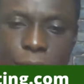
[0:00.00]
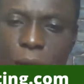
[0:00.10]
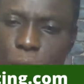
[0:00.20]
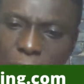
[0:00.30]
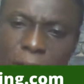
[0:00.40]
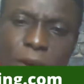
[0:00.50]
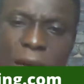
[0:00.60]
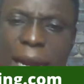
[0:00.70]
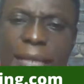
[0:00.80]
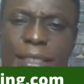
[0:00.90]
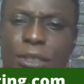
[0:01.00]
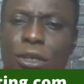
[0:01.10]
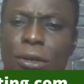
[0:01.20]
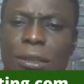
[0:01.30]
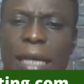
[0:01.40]
within
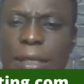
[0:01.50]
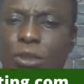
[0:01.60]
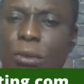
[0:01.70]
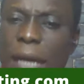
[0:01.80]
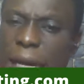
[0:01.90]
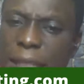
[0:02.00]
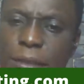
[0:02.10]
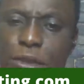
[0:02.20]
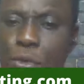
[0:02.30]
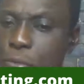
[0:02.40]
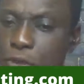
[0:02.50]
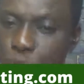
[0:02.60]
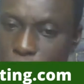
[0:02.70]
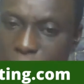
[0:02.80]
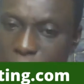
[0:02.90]
organization that you get to
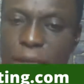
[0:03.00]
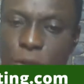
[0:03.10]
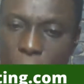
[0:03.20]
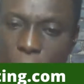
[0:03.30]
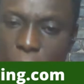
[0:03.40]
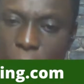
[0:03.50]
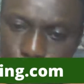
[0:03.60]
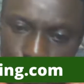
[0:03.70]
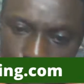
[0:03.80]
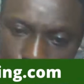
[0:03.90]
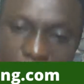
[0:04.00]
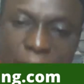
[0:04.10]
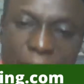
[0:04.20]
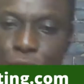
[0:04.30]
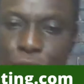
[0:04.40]
tweak, you get to
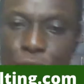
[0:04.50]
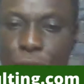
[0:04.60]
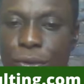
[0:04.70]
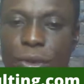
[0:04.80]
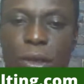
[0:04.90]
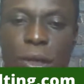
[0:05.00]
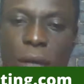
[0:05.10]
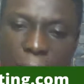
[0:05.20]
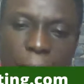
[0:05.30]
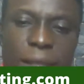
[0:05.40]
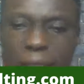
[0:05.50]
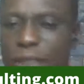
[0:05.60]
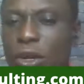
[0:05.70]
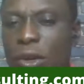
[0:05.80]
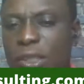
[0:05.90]
design tools,
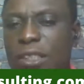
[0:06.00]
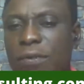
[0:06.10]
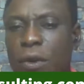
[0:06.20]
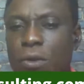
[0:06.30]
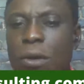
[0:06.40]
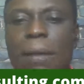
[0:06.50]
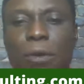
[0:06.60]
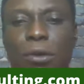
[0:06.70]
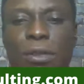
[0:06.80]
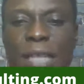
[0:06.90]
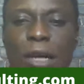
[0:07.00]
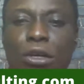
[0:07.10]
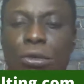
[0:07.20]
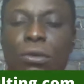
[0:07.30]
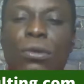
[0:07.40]
this course is for you. I'm going to tell
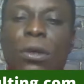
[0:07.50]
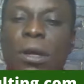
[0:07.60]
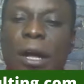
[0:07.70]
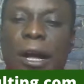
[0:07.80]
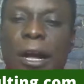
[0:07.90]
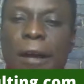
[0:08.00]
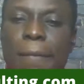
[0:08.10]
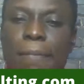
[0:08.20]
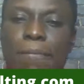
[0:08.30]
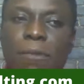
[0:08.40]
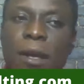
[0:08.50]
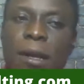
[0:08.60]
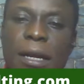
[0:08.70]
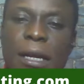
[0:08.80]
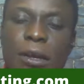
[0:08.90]
you,
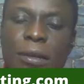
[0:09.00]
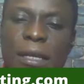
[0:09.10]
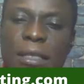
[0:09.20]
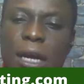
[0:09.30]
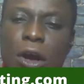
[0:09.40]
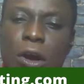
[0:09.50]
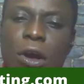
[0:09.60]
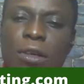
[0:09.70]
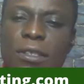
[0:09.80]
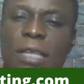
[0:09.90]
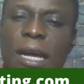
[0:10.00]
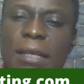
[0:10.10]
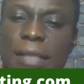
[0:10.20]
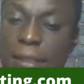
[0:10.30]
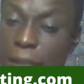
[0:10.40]
there's a course
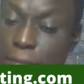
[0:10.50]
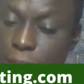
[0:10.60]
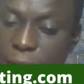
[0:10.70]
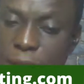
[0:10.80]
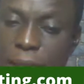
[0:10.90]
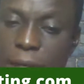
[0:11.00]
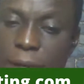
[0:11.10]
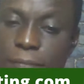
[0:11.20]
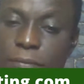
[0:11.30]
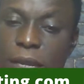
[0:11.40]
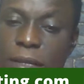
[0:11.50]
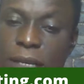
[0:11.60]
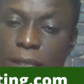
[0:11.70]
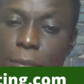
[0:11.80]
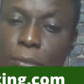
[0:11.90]
that there's
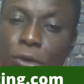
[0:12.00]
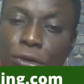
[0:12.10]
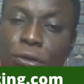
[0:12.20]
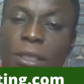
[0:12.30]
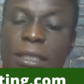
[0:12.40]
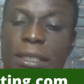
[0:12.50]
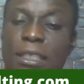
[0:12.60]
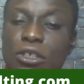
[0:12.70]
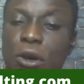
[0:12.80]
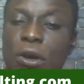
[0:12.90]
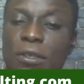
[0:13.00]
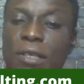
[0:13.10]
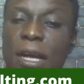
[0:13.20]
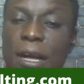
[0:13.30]
a module in this course